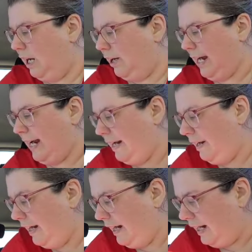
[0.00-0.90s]
All right,
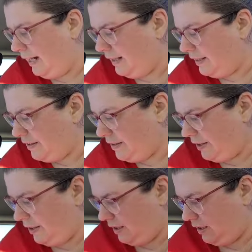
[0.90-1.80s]
and
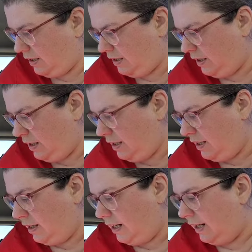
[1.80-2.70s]

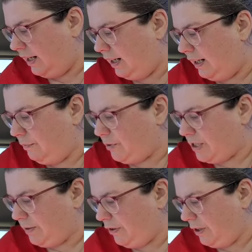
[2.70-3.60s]
um,
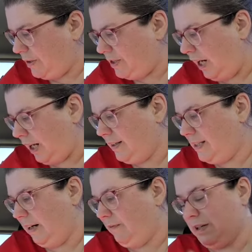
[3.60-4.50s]
just a few stocking
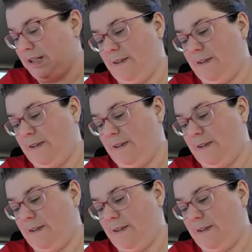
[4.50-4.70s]
stuffers.